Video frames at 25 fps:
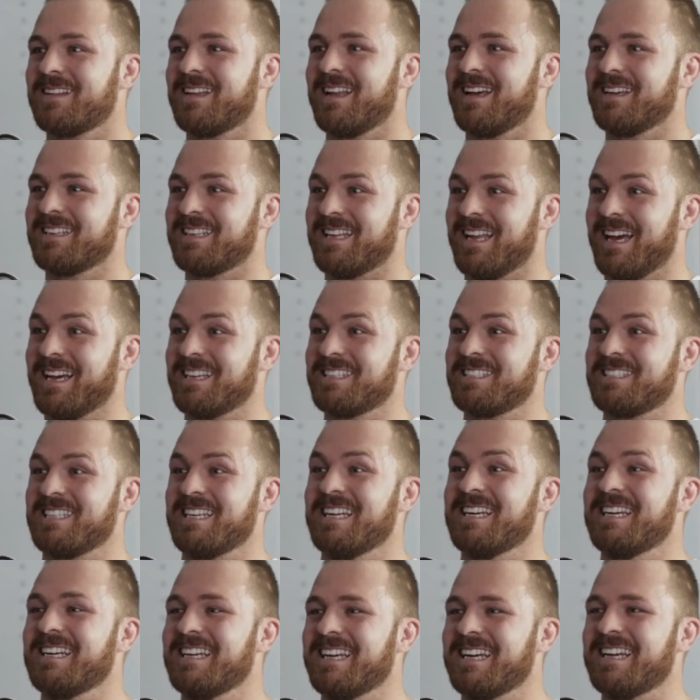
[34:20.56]
Yeah, last
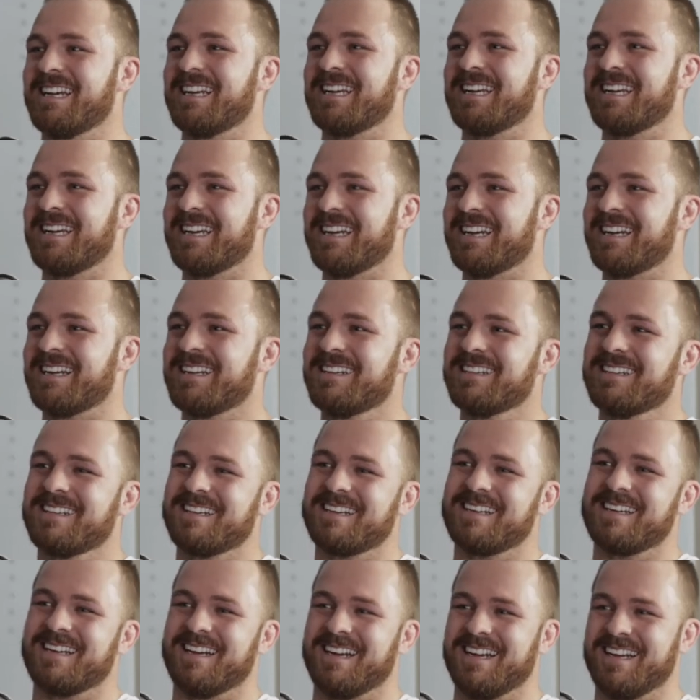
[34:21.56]
year, right.
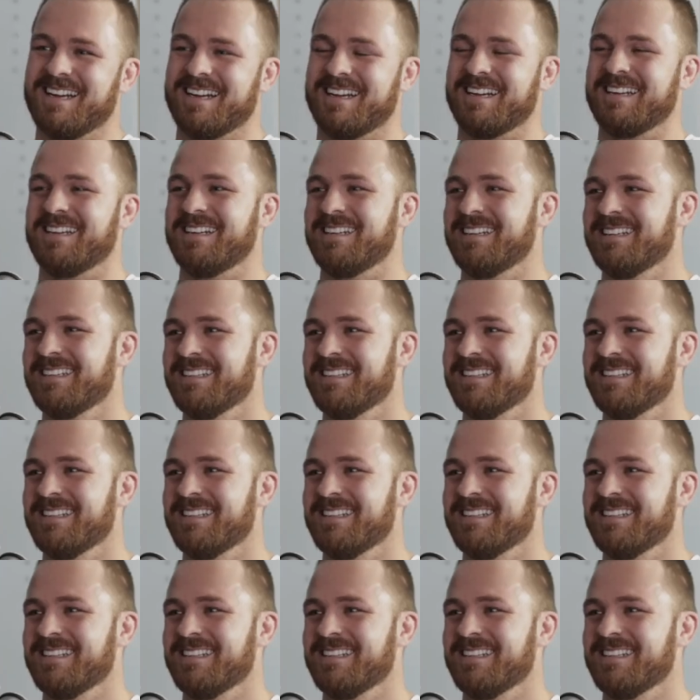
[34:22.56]
Yeah.